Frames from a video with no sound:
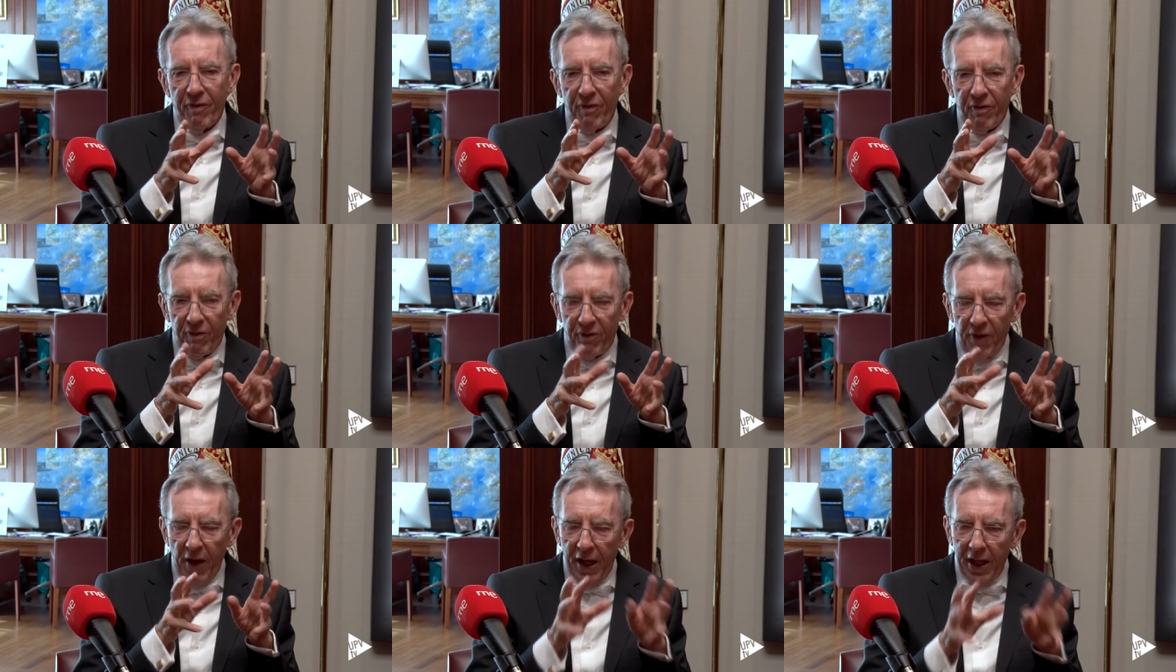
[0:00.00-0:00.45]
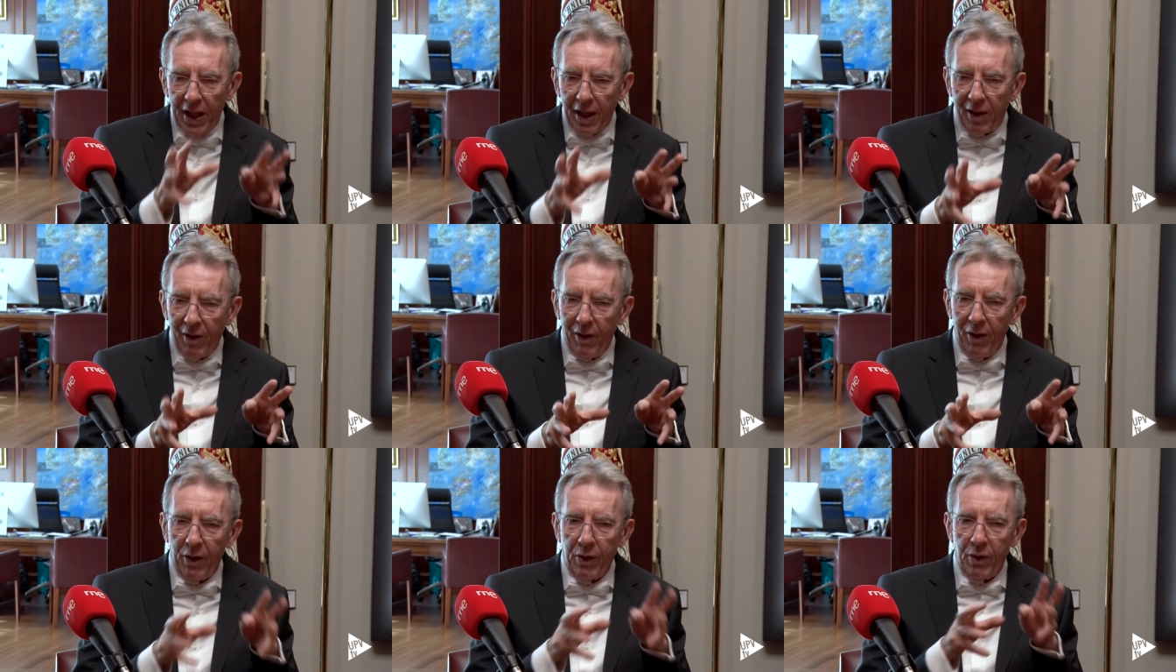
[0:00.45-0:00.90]
very
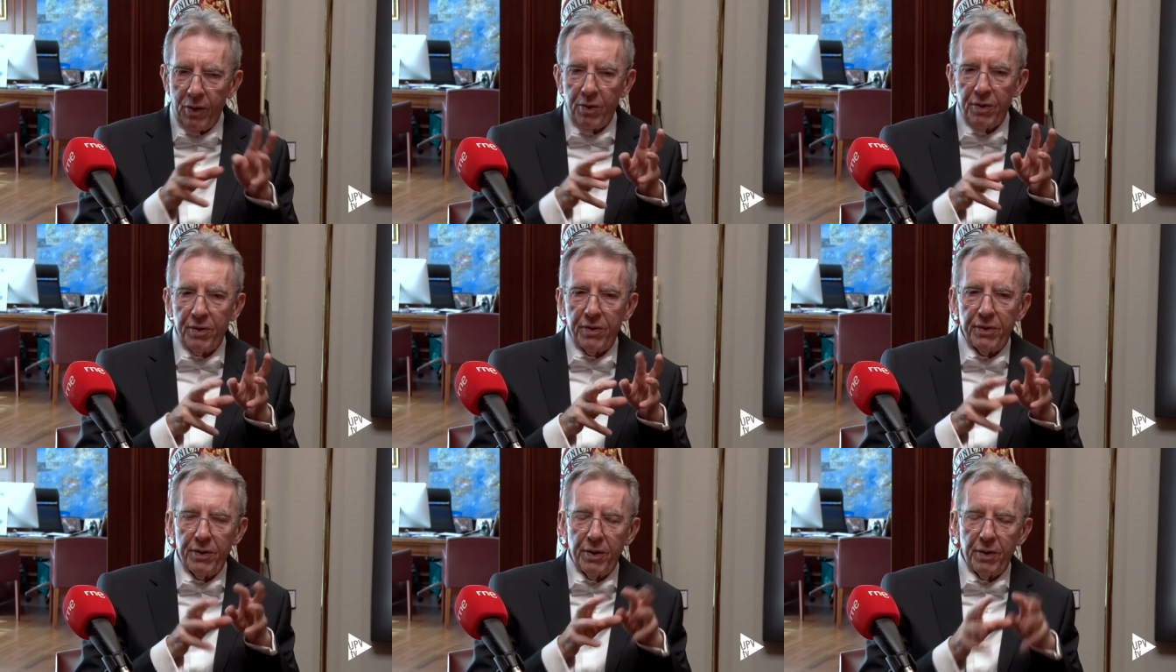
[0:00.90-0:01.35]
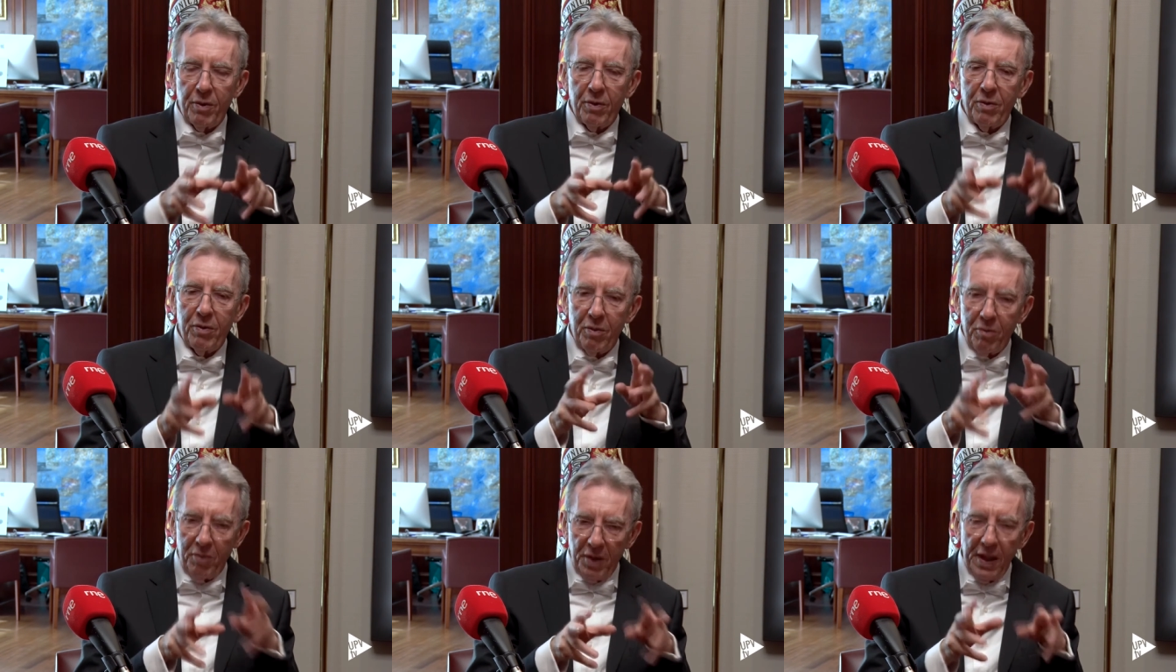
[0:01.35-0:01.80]
close to
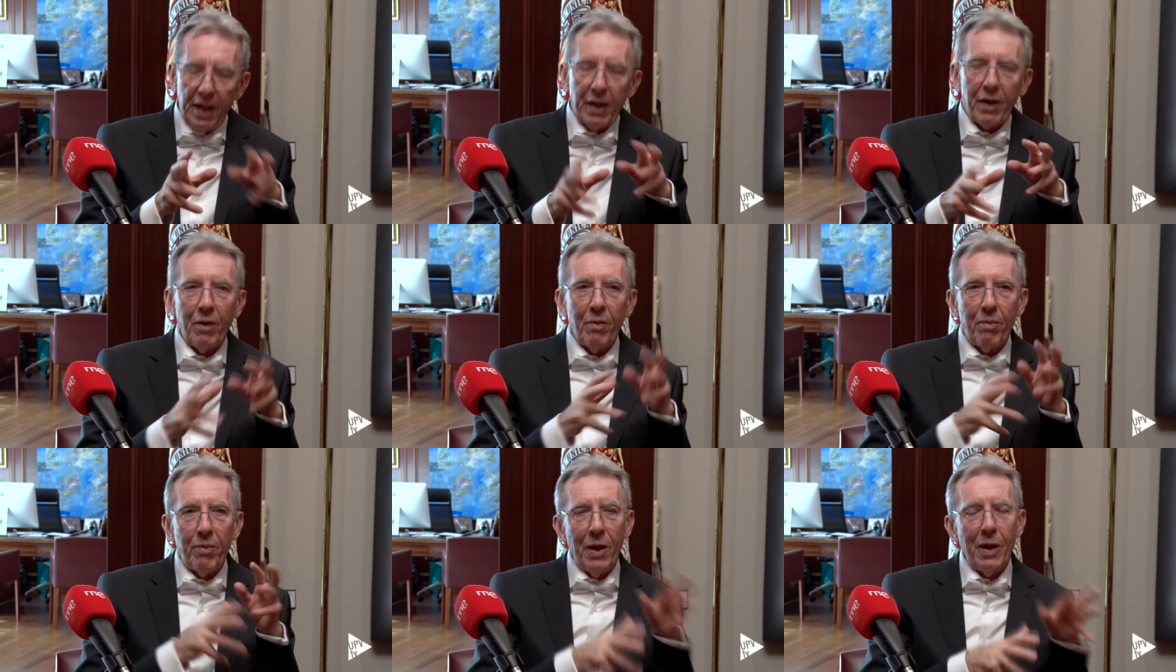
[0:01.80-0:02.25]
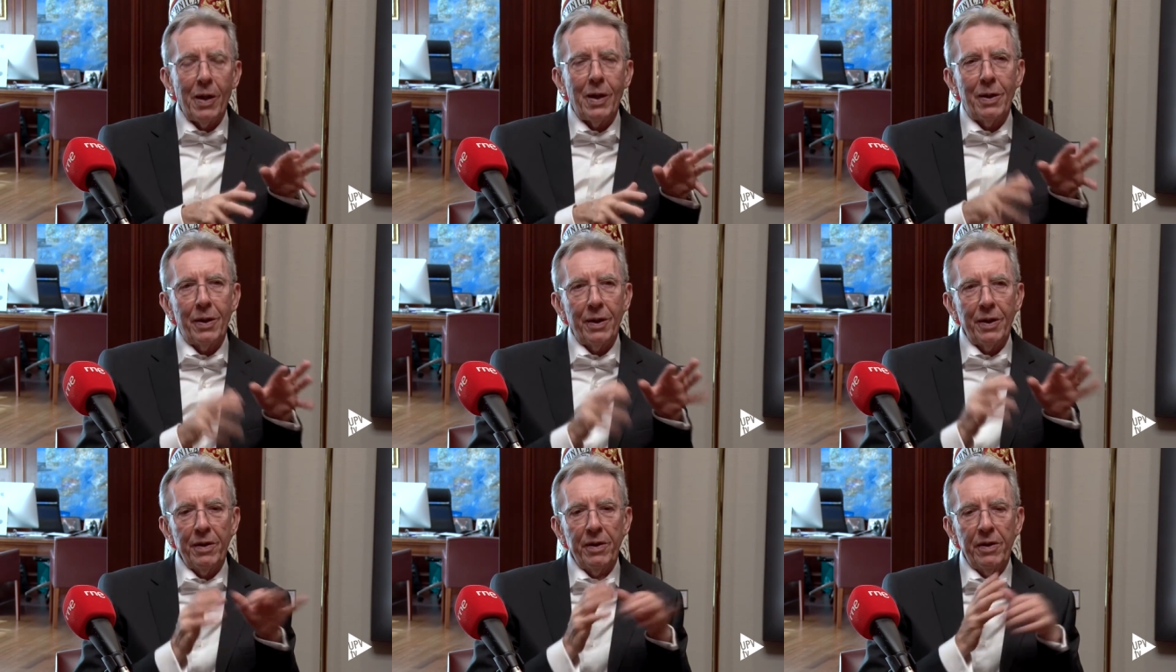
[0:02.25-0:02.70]
being
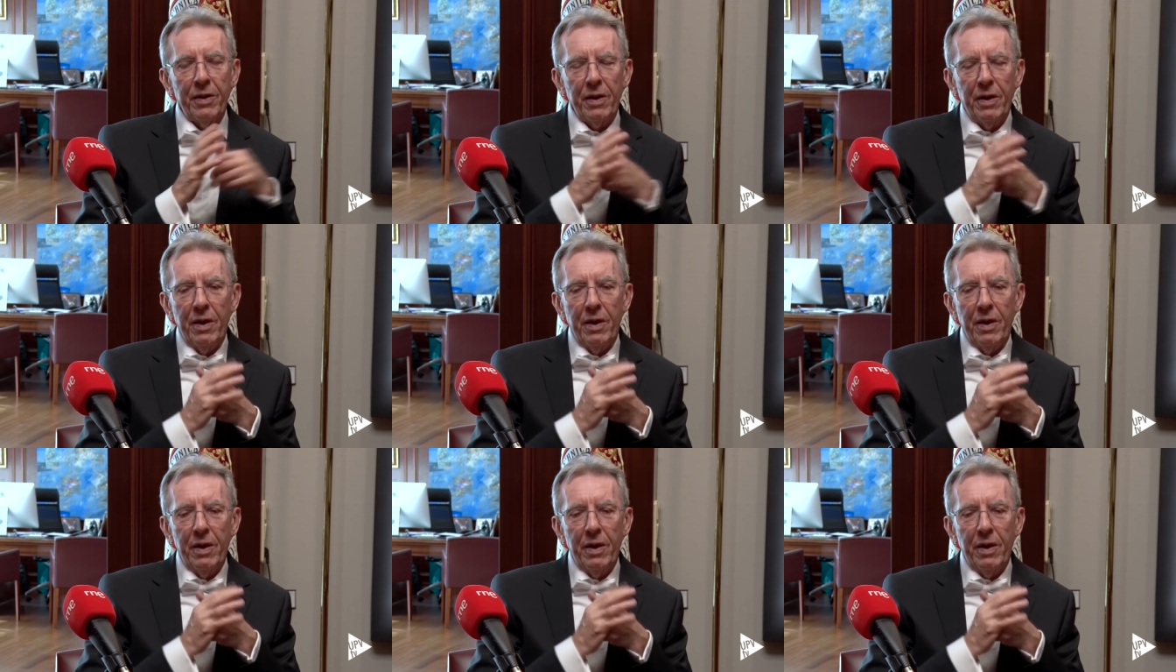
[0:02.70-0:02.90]
applied